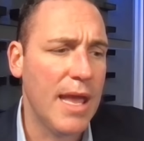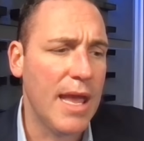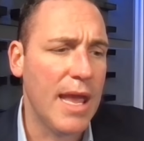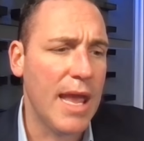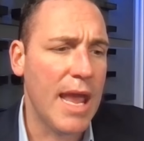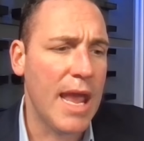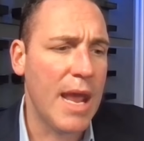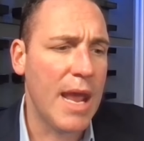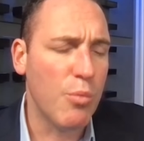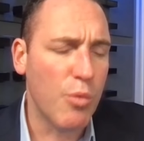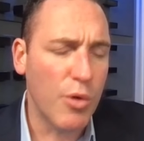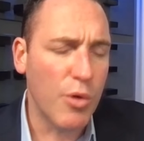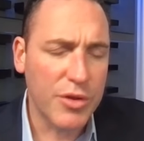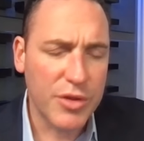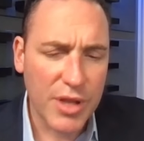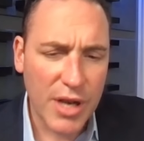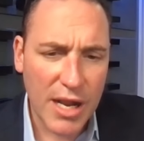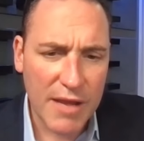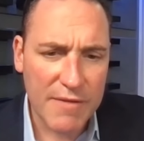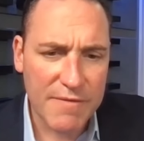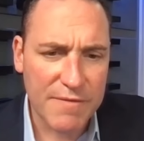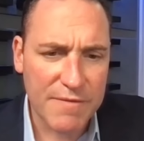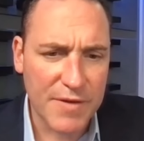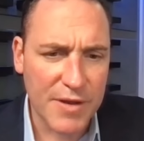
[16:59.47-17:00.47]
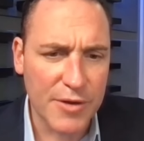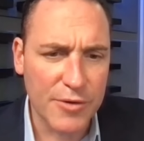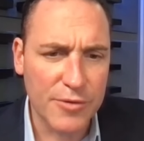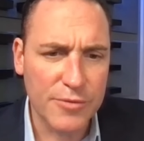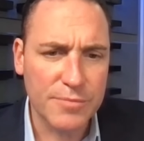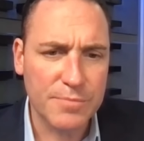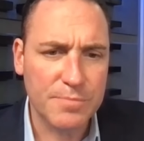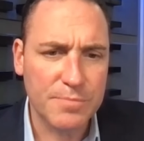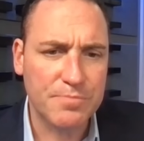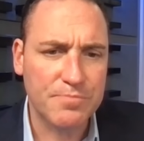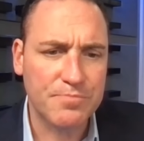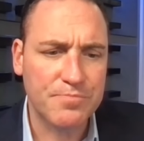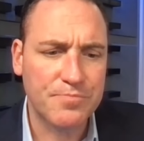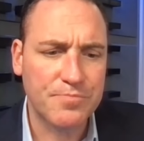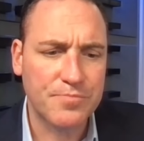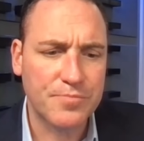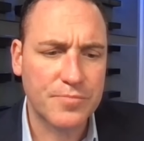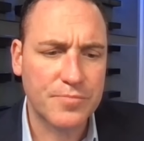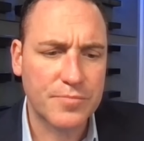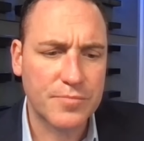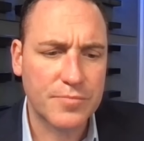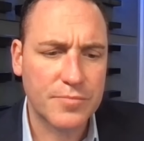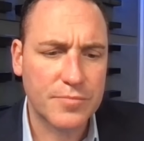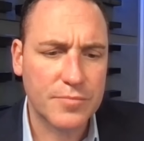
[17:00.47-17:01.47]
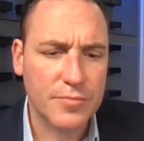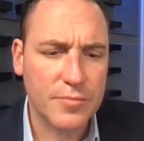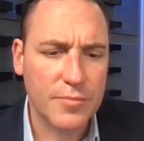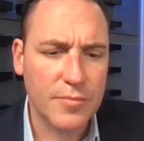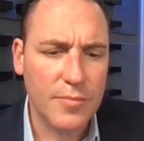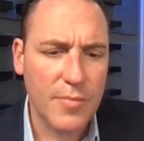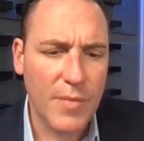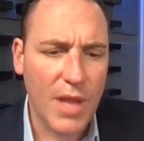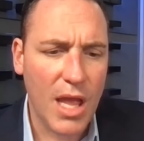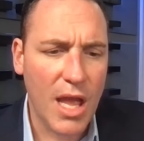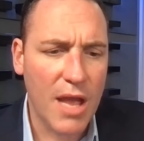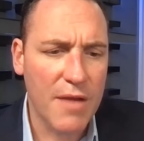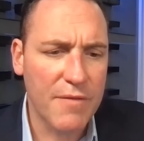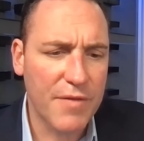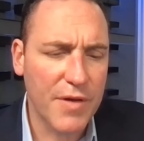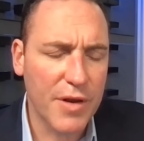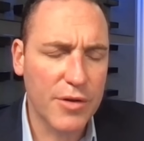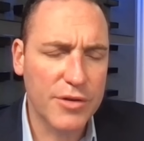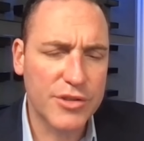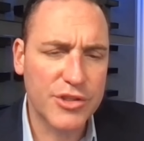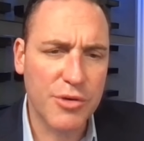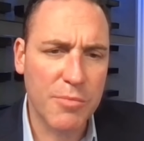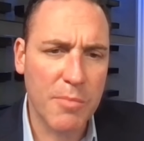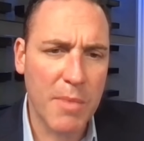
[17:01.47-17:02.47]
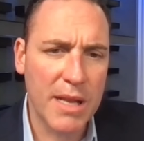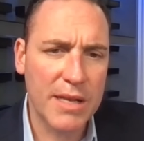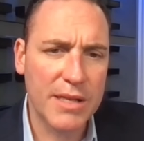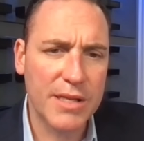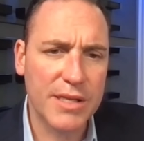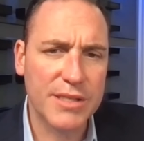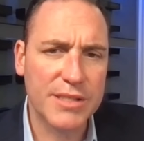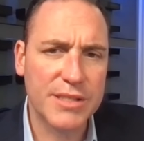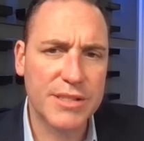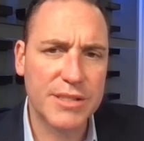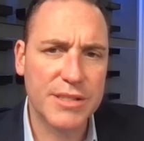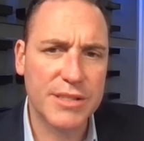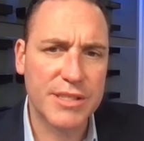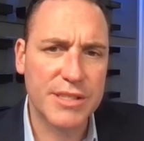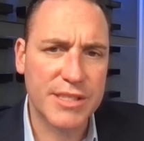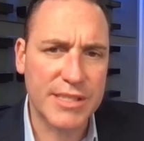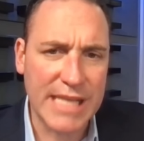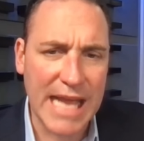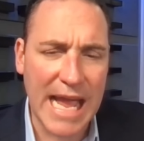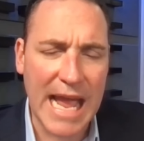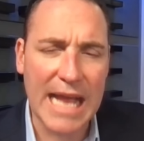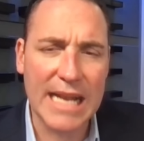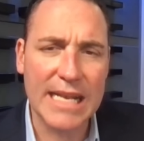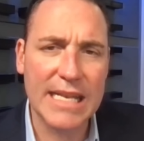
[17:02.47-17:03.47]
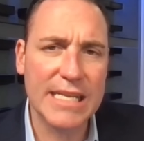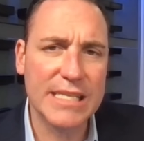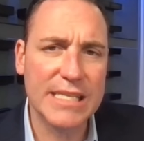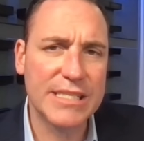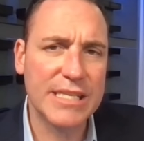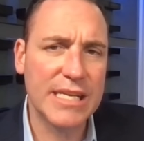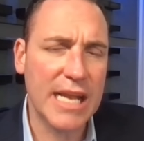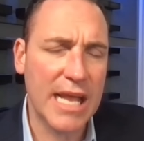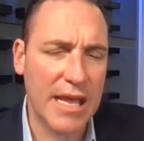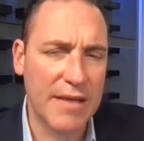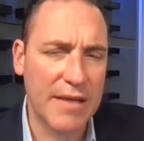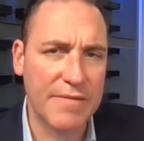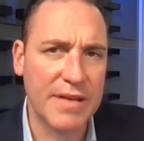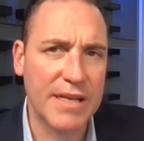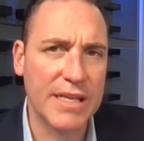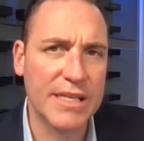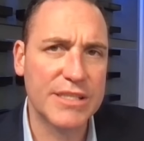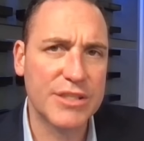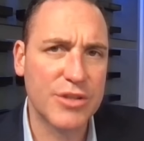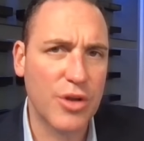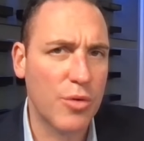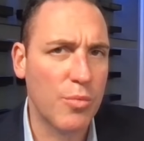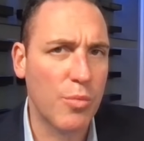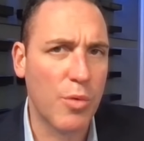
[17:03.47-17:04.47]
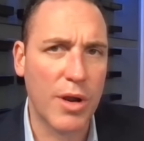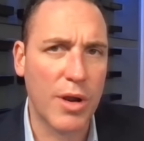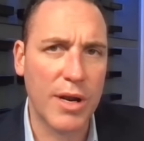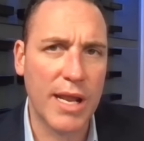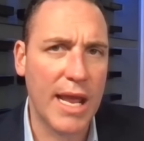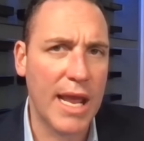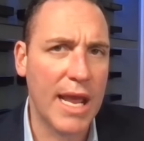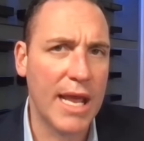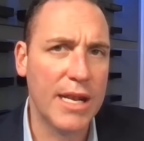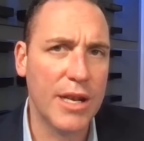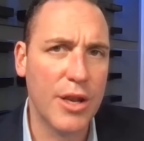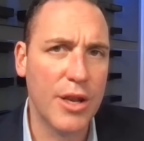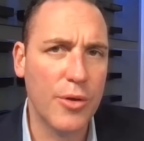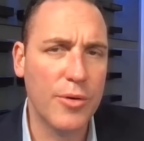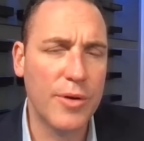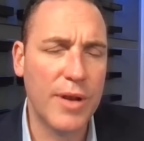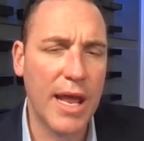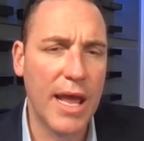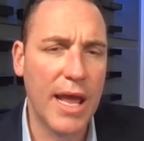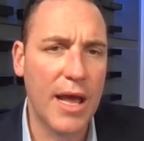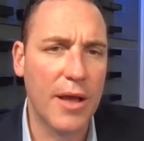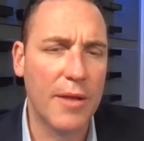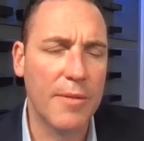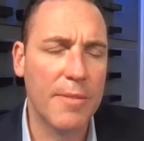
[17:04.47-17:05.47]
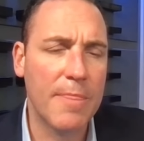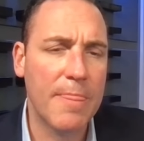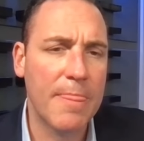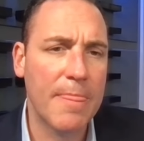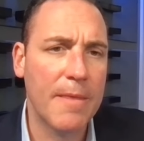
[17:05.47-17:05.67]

And what did I feel? I feel a tremendous sadness and heaviness on one hand, no doubt.